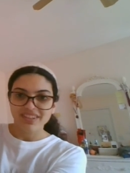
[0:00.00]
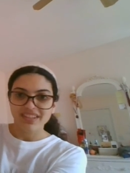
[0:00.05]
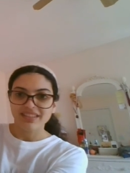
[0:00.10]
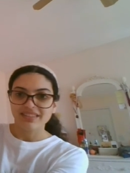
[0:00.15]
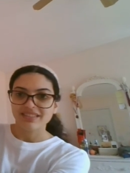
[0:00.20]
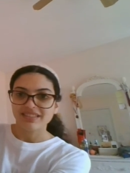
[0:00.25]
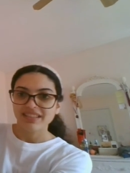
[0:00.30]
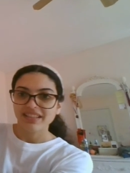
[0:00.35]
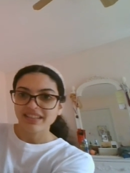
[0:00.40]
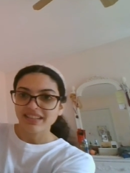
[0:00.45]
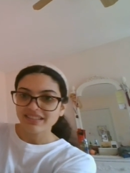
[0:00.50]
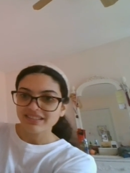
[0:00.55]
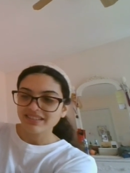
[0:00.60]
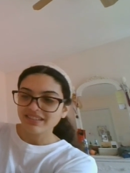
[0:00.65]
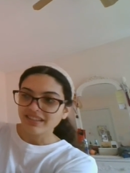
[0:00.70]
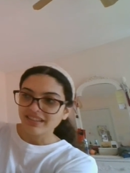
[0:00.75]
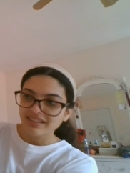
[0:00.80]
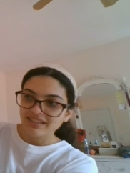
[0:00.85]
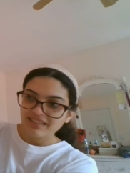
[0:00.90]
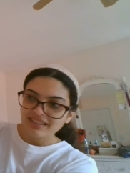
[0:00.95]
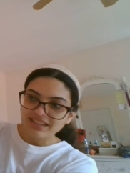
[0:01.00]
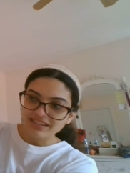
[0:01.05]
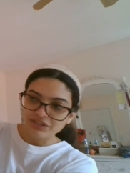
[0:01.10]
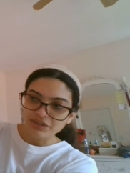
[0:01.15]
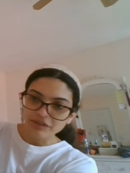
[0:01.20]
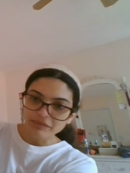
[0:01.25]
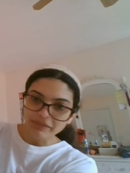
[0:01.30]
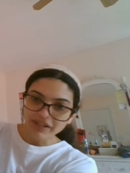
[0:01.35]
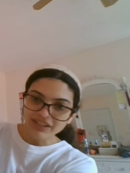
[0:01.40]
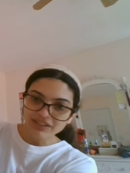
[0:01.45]
And see, that's the
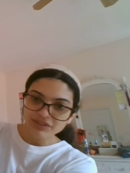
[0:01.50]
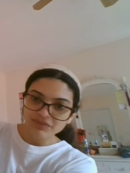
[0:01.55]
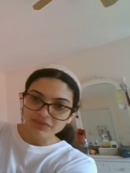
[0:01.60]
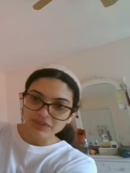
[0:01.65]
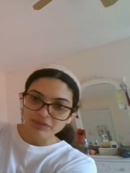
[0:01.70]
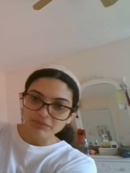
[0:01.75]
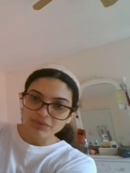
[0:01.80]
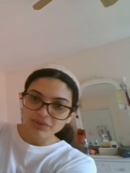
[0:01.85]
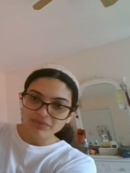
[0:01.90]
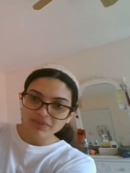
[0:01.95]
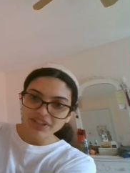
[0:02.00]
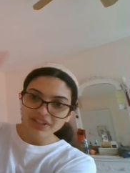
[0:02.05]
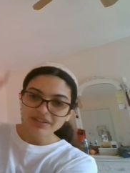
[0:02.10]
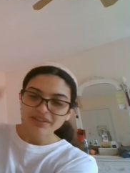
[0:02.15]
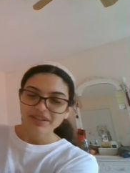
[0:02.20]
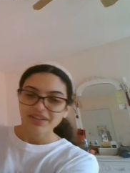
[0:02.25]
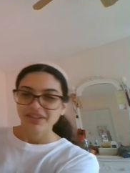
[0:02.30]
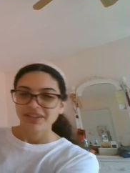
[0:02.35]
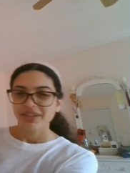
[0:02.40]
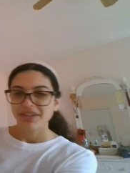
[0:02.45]
desert mouse from the movie,